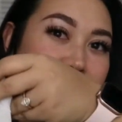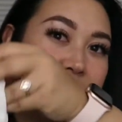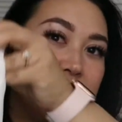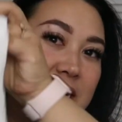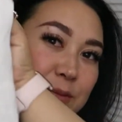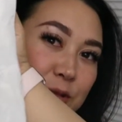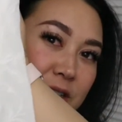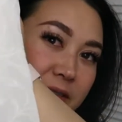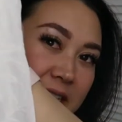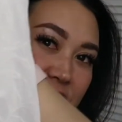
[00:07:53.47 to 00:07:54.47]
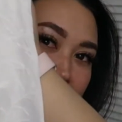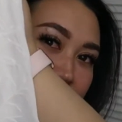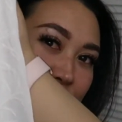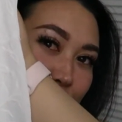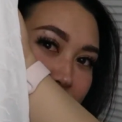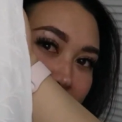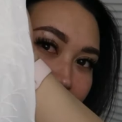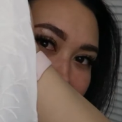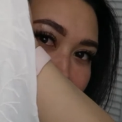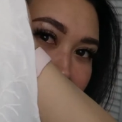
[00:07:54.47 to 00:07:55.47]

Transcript: one is more of like a sheer blousey